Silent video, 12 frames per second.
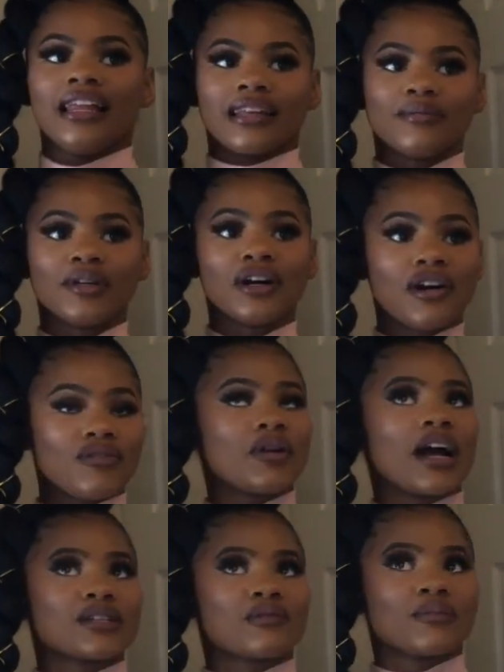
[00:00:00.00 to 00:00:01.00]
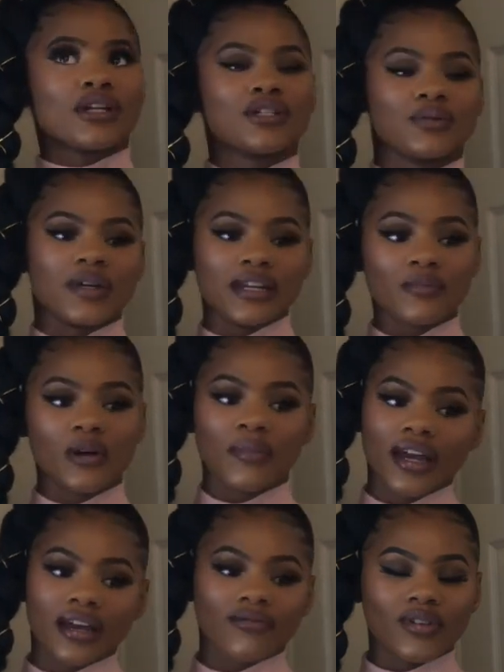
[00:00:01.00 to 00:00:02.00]
Let me know if you guys want me to do any more
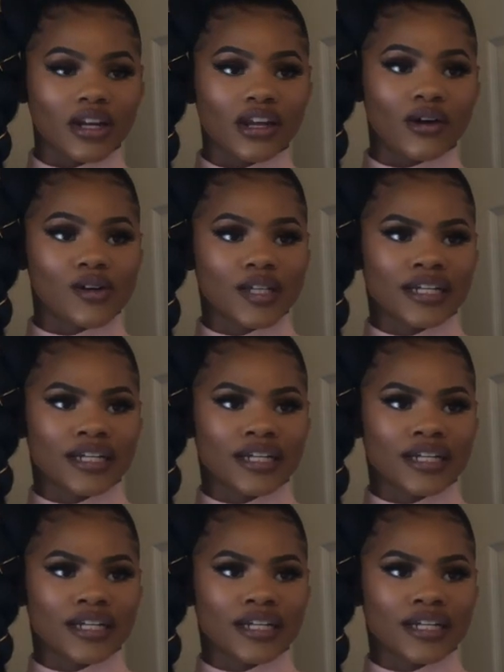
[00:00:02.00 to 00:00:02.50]
makeup videos.